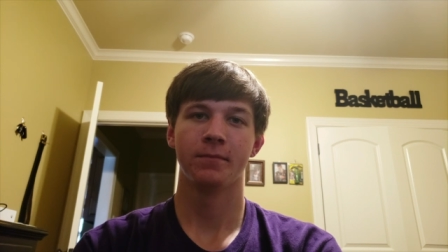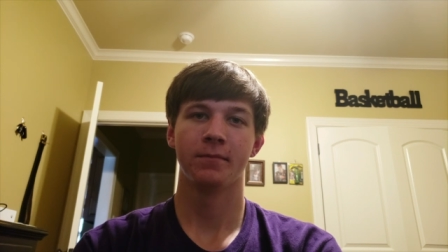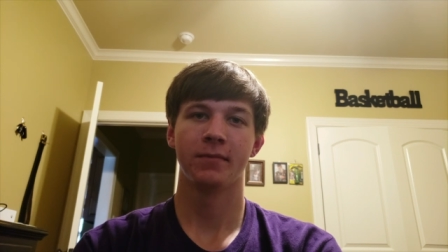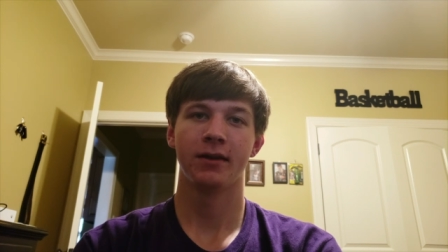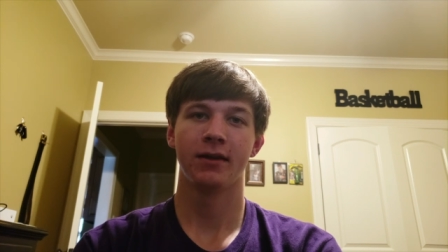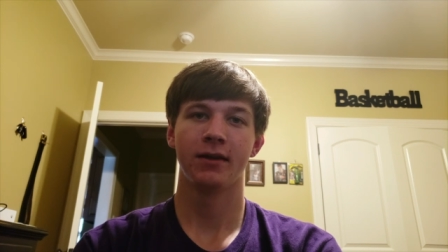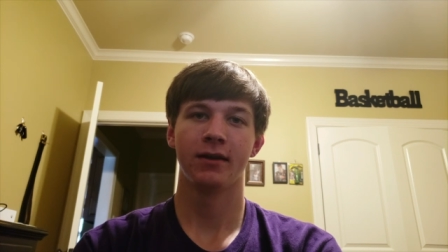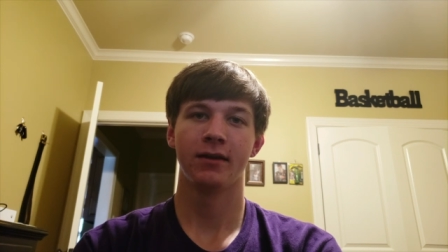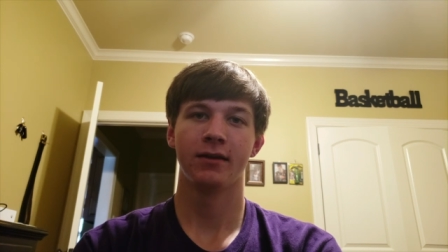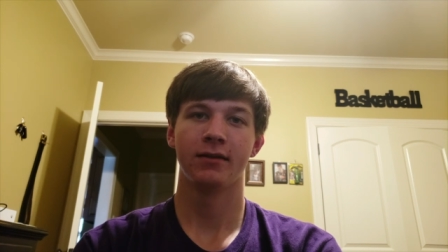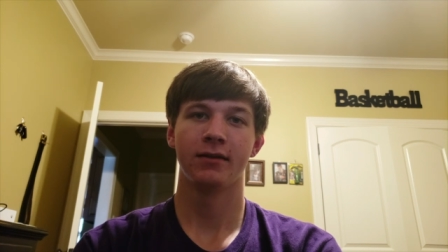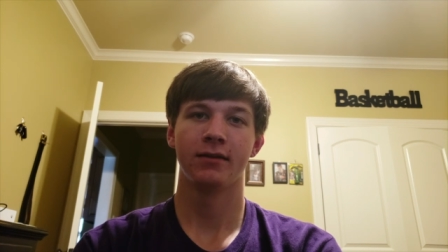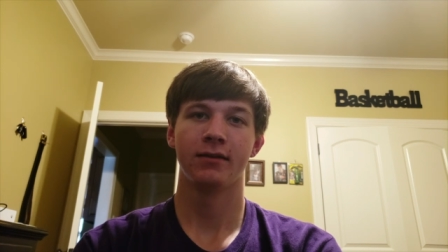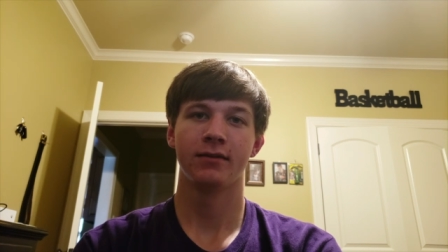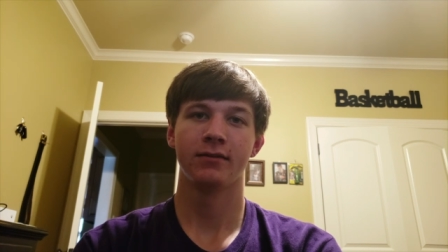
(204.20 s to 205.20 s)
And
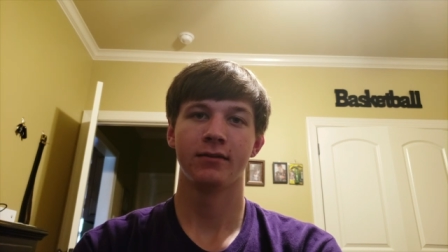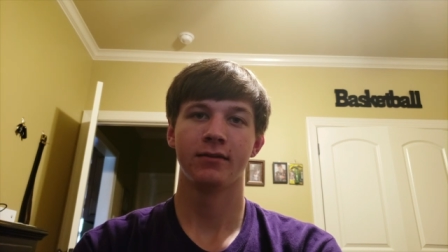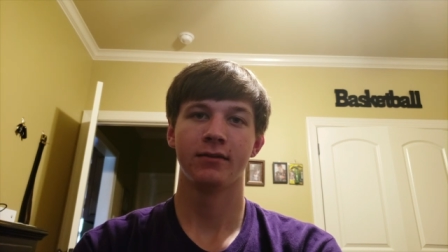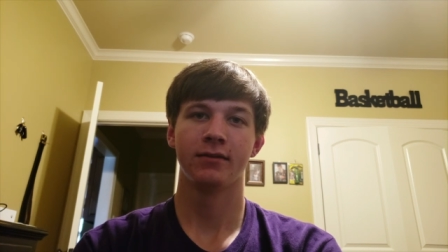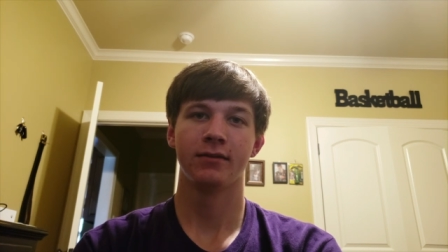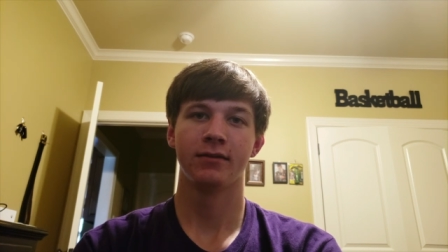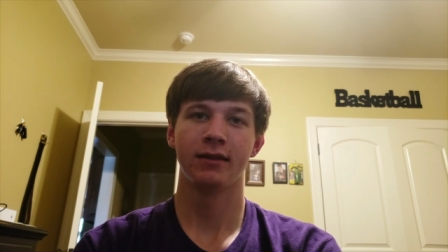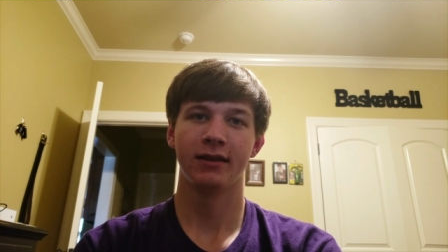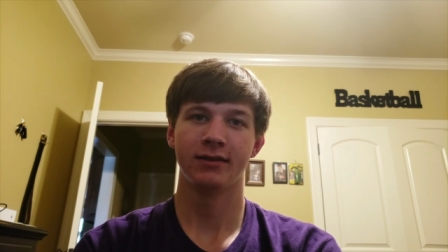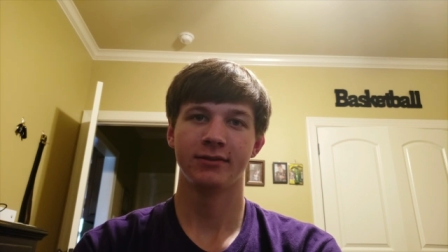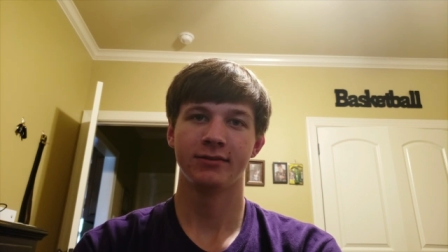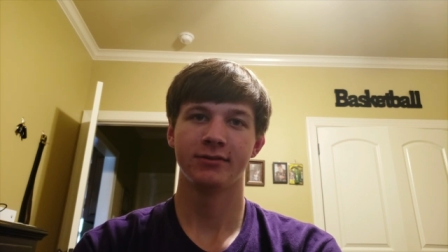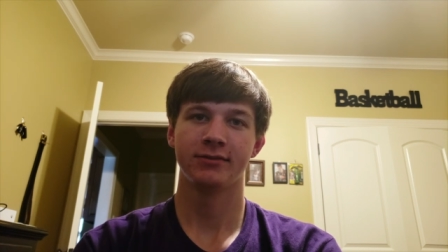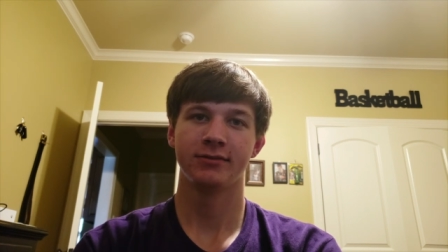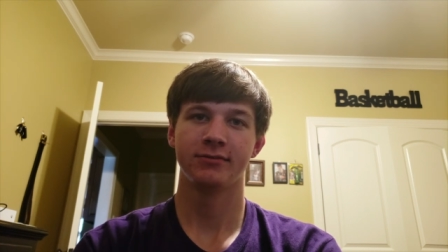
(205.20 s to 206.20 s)

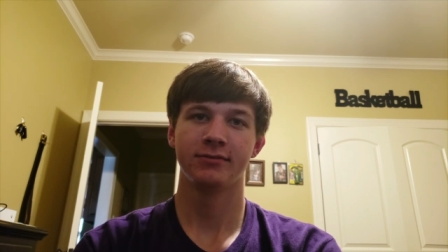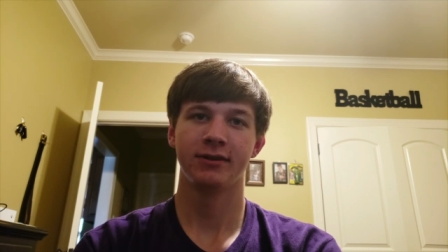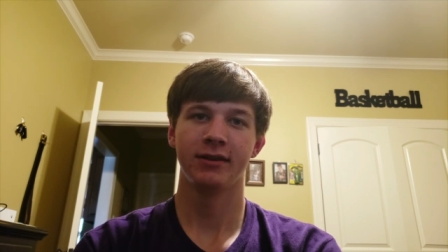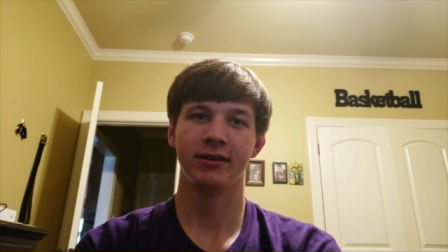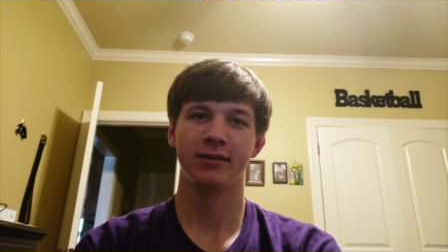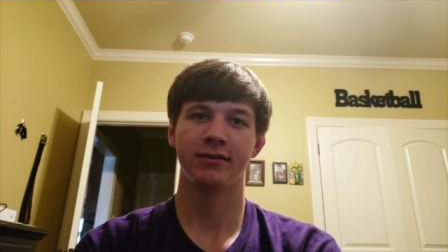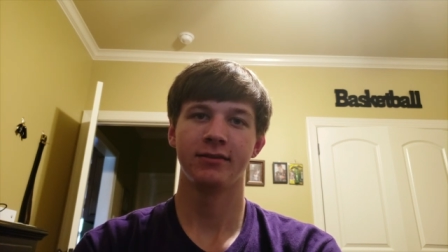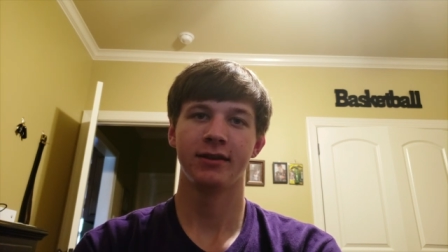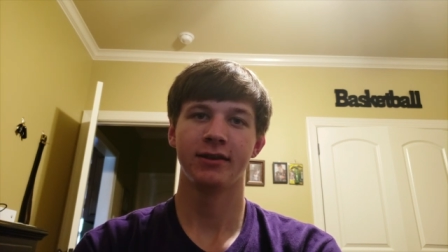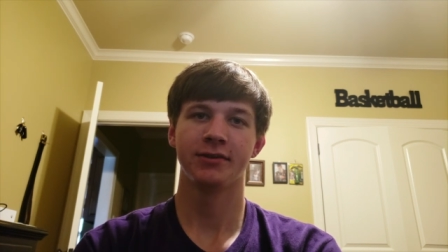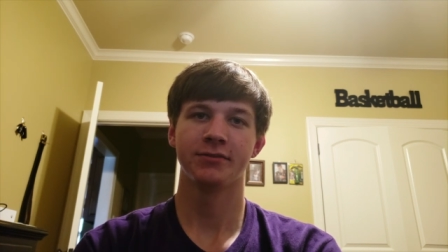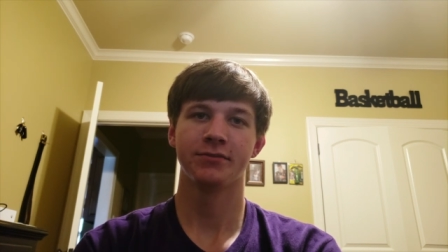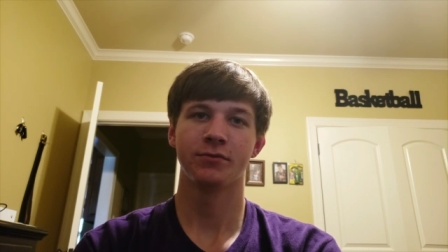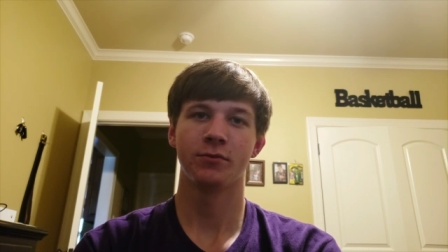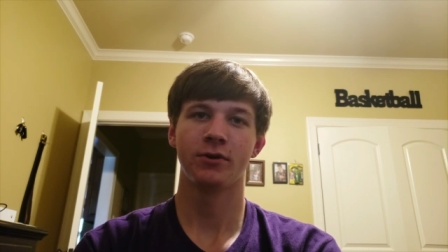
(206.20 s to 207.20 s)
that's it. Thanks
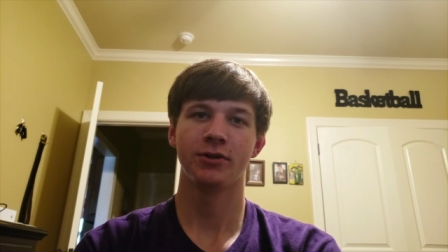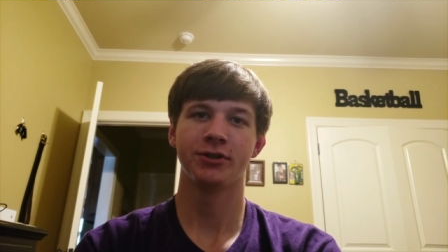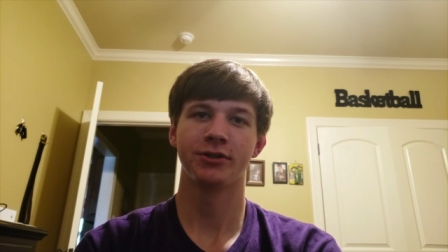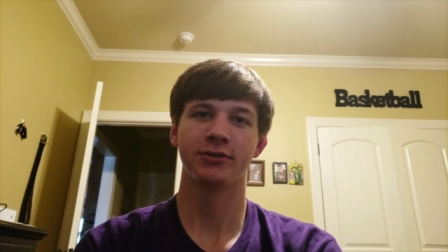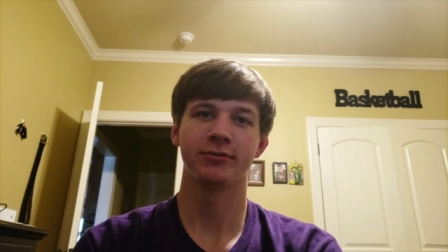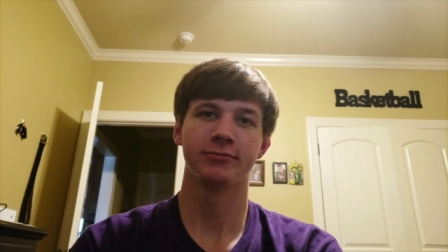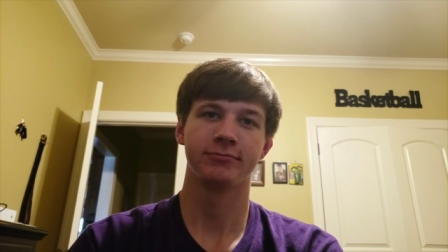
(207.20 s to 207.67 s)
for watching.